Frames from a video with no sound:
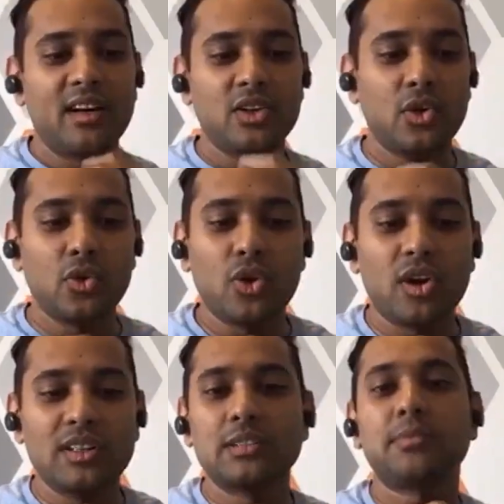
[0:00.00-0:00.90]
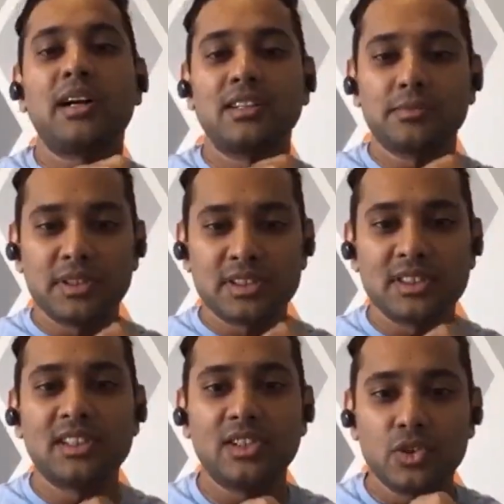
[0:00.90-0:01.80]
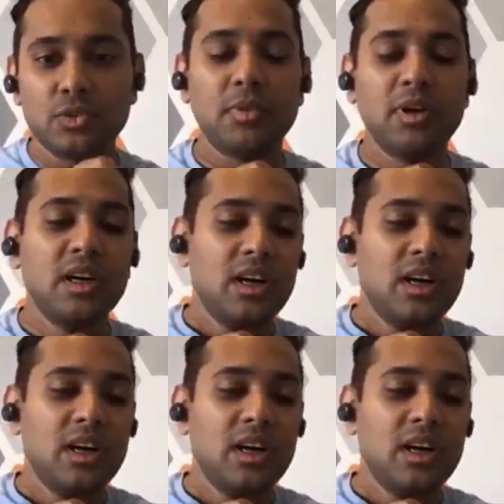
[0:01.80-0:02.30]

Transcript: You're no longer the smartest person in the room,